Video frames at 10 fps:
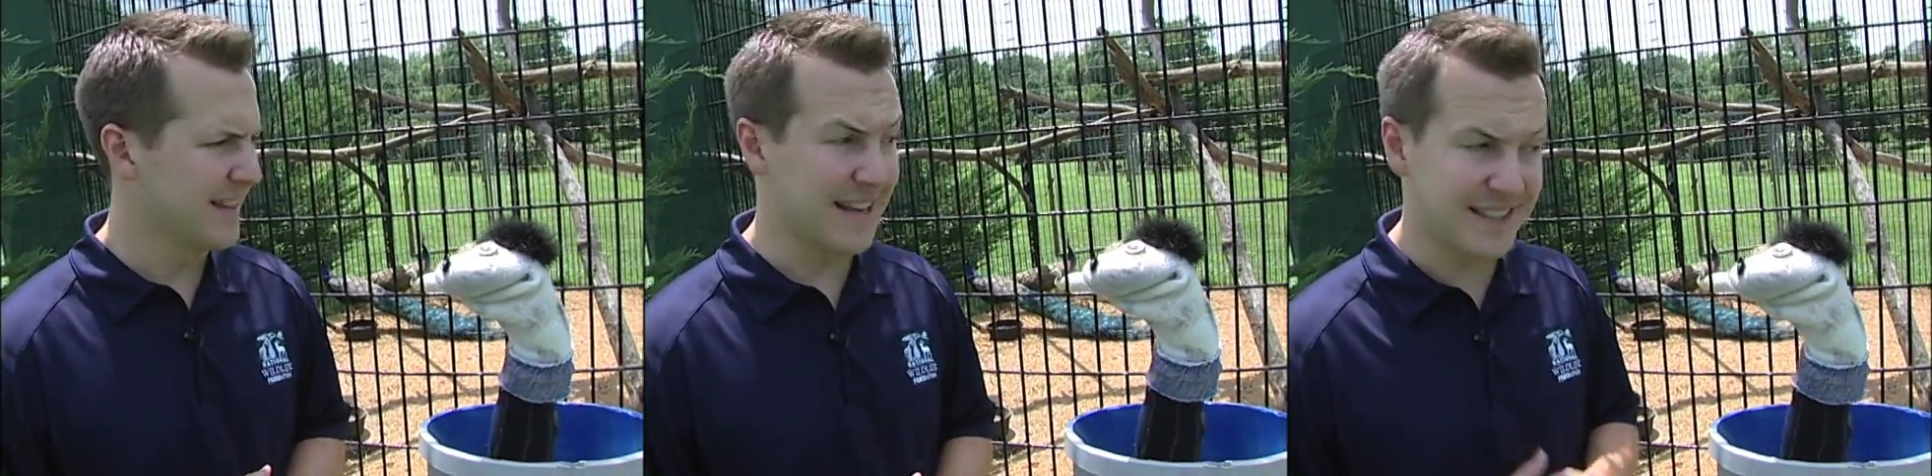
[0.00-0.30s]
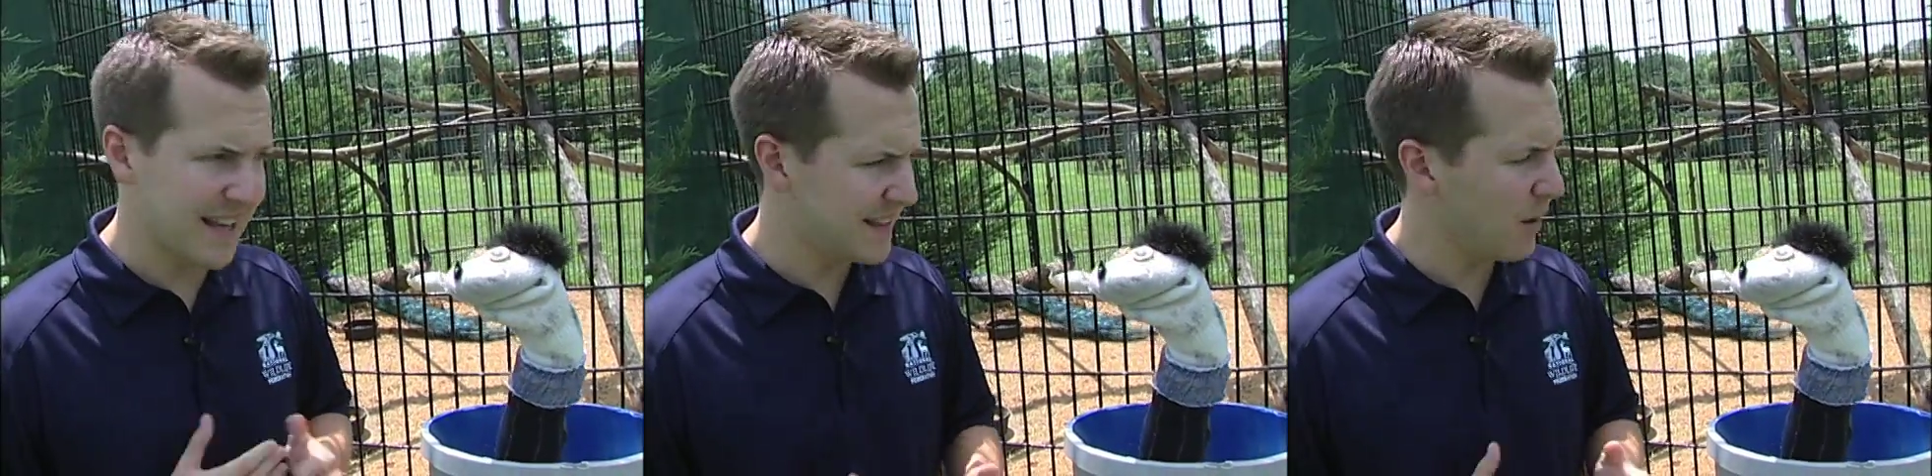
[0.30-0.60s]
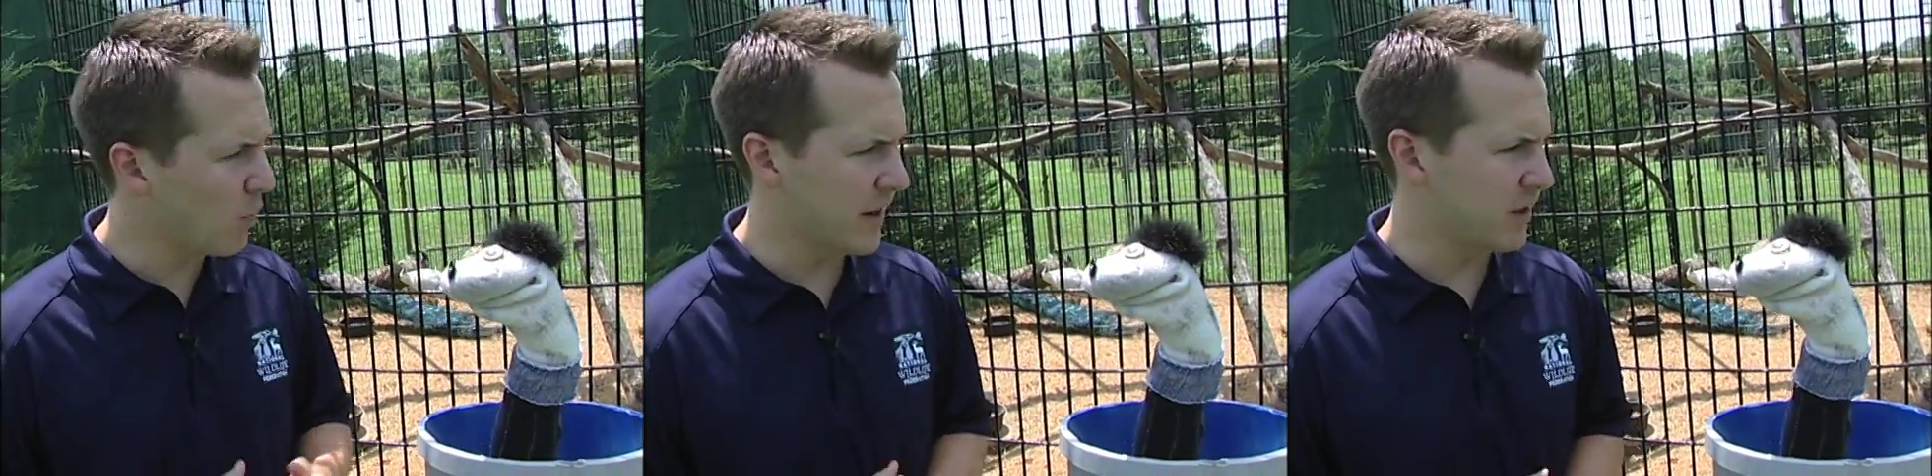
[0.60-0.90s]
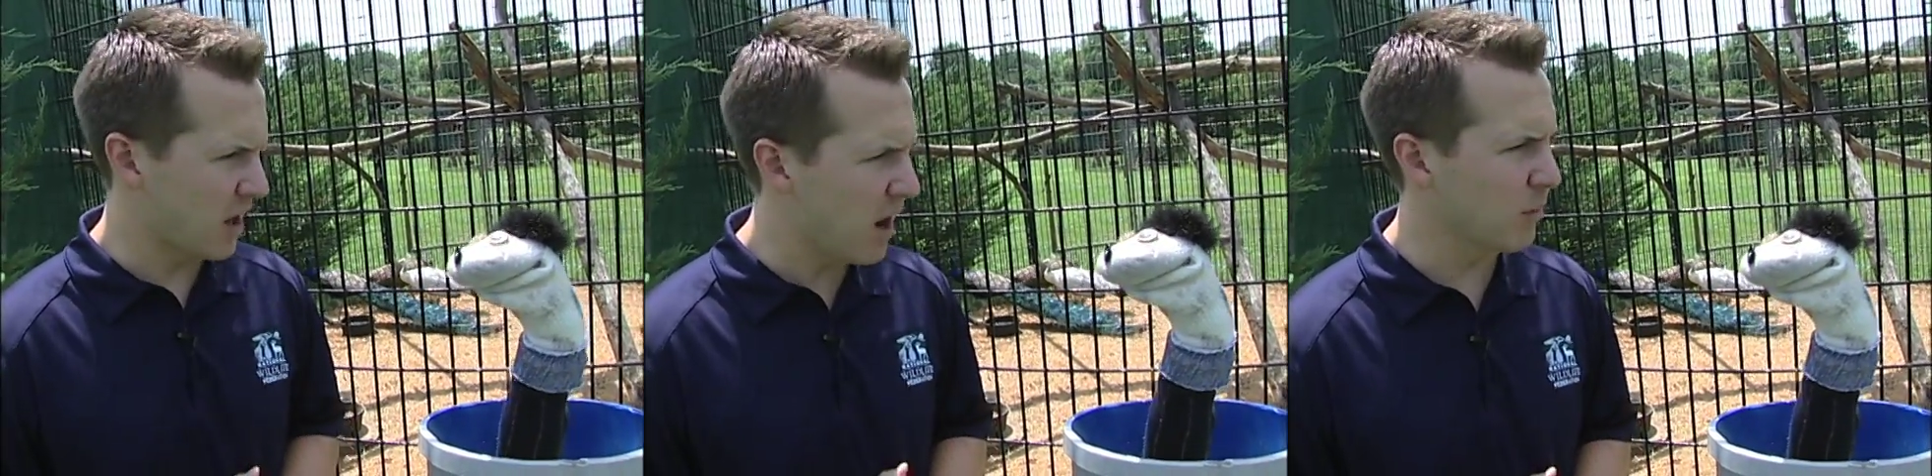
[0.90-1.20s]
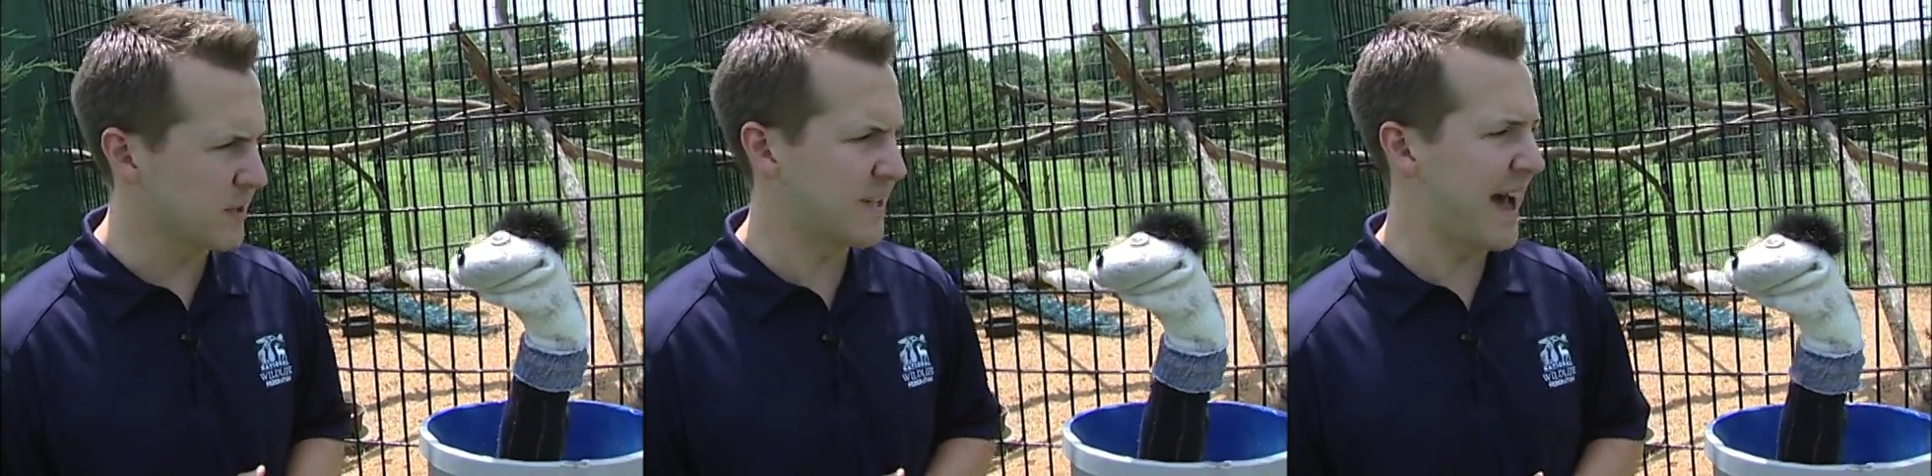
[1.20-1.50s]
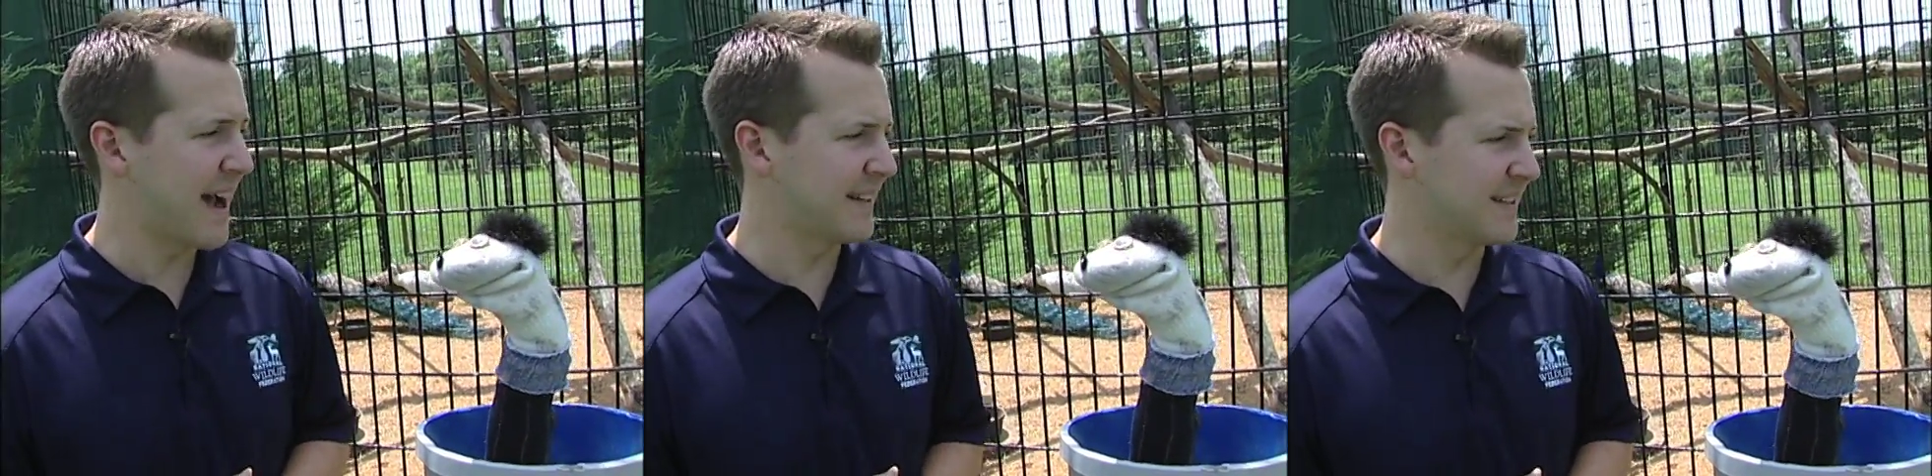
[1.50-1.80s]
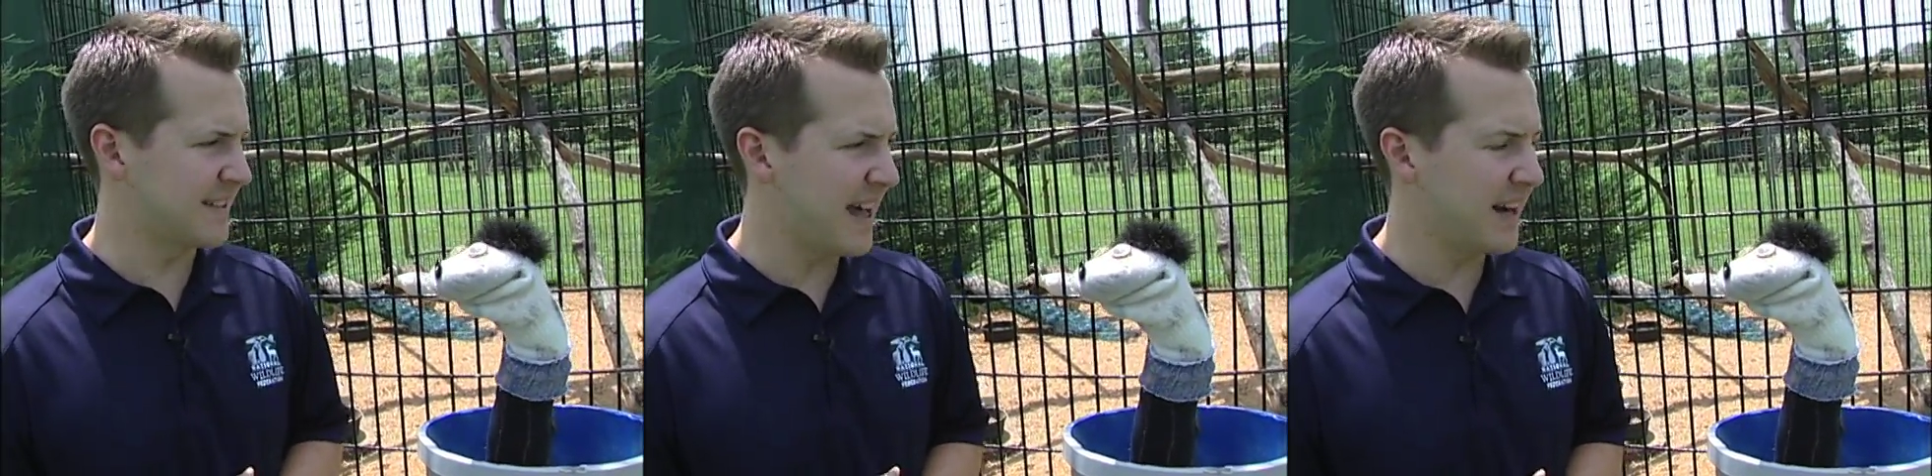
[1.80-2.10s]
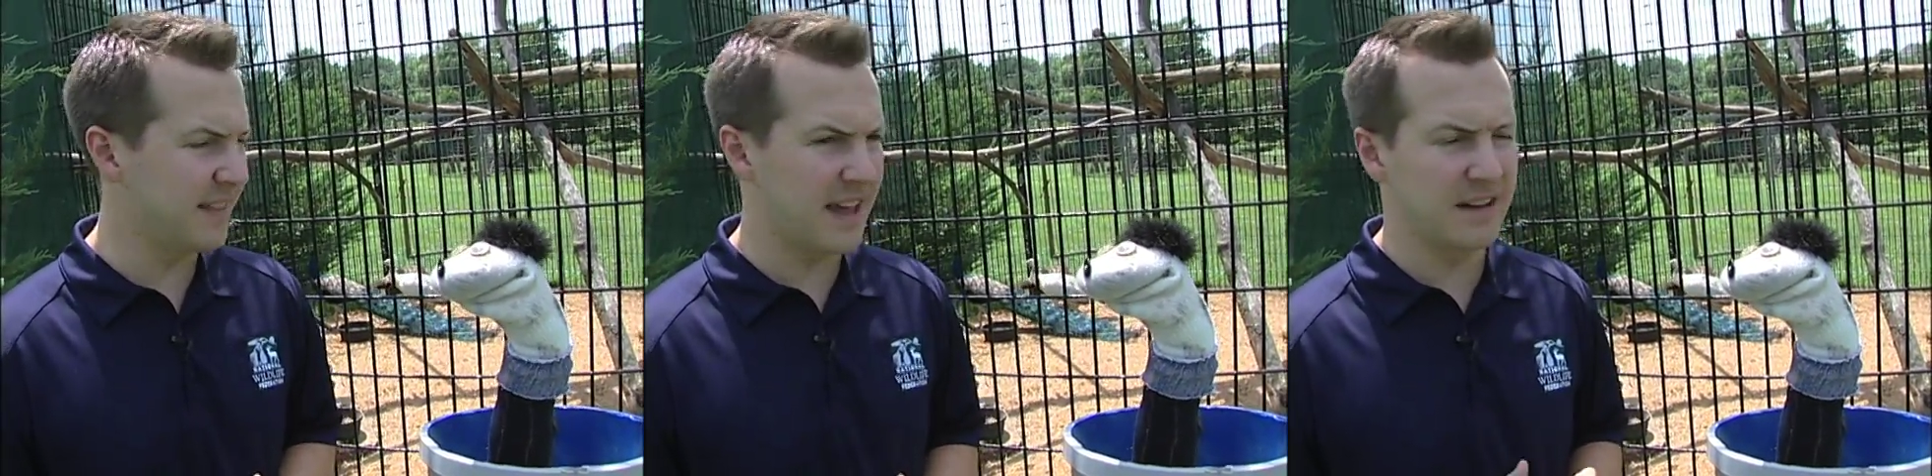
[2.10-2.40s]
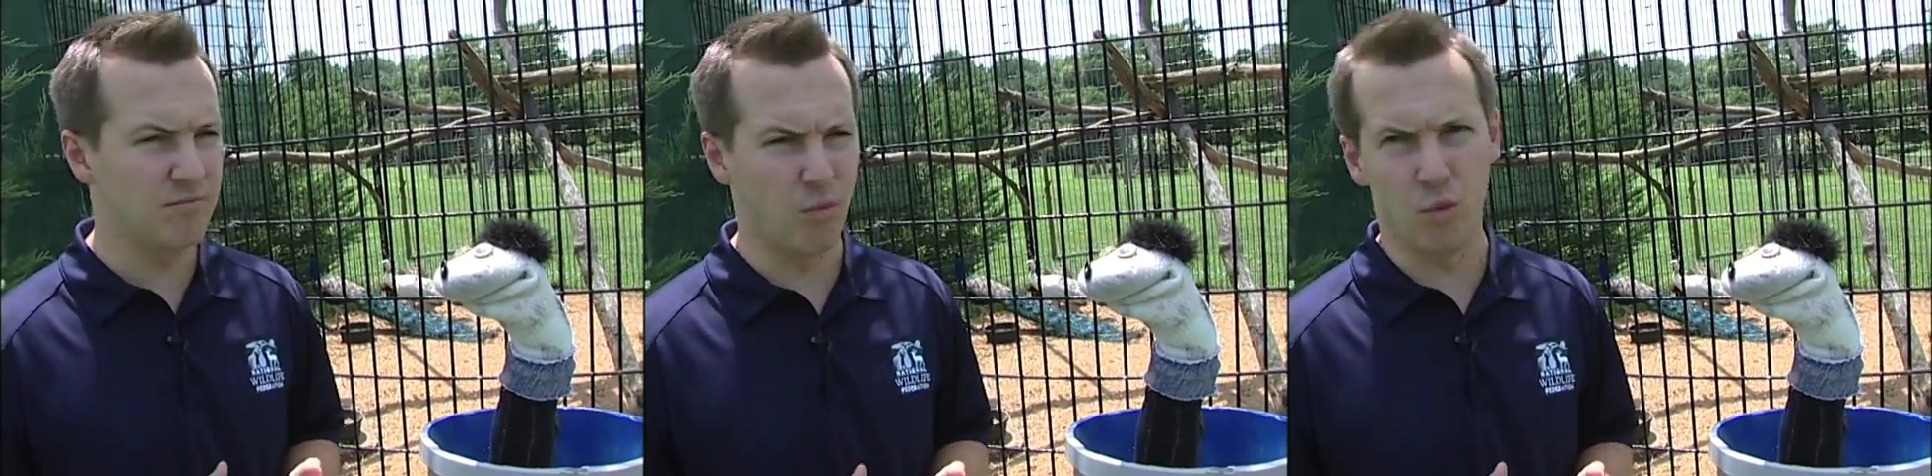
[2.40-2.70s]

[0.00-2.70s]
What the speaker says: They said they wanted Congress to act instead and then